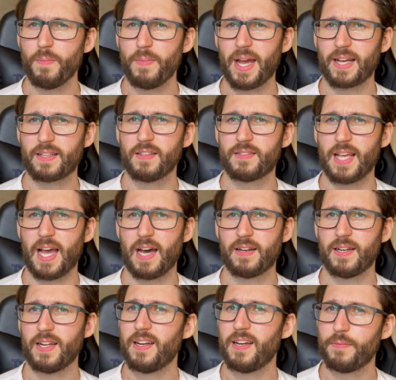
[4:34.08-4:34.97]
maxes
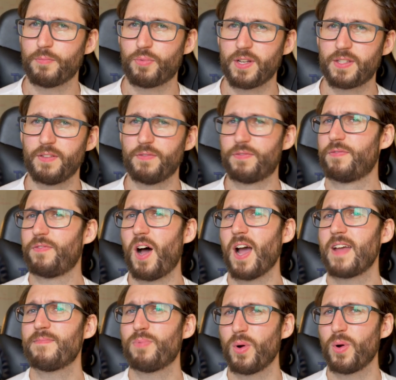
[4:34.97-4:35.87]
out at an impressive
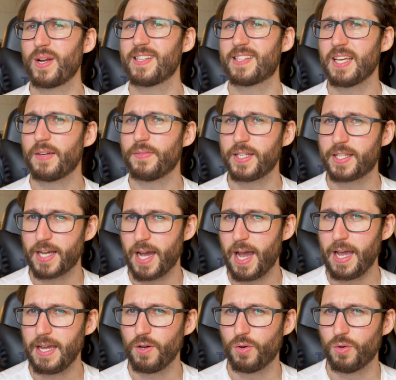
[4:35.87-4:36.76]

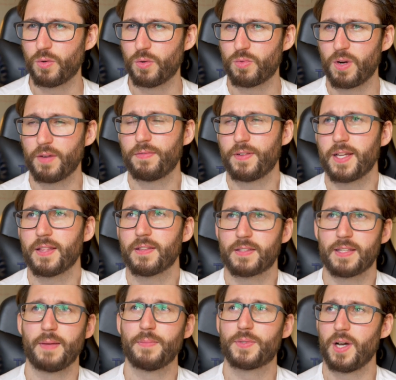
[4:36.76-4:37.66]
5.7K, or roughly the
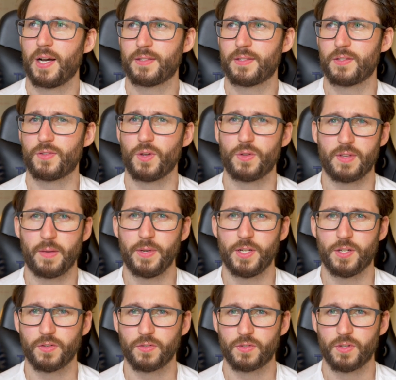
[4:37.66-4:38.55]
same size as those
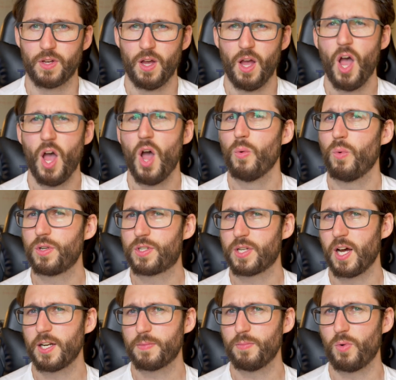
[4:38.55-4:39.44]
images. We'll
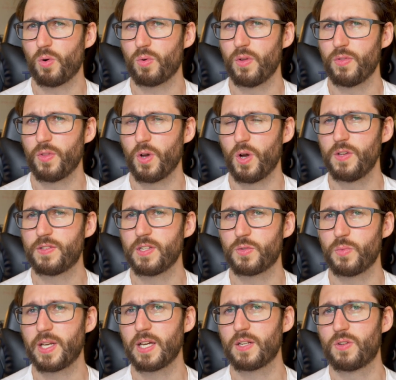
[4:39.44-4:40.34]
touch more on those
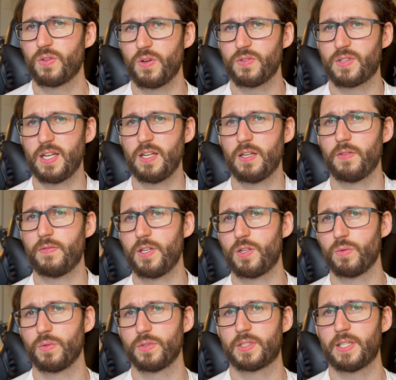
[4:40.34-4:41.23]
as we get to those
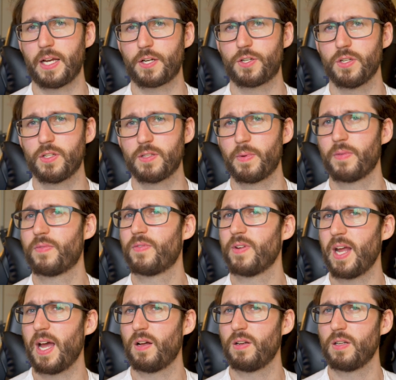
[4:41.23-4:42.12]
individual sections, but for
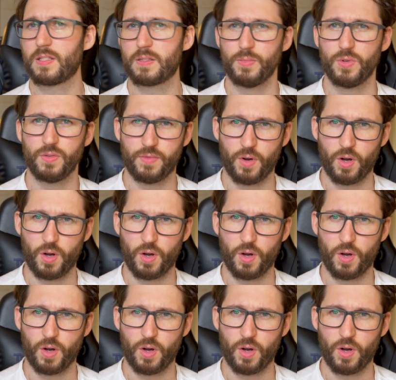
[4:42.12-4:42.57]
now, let's move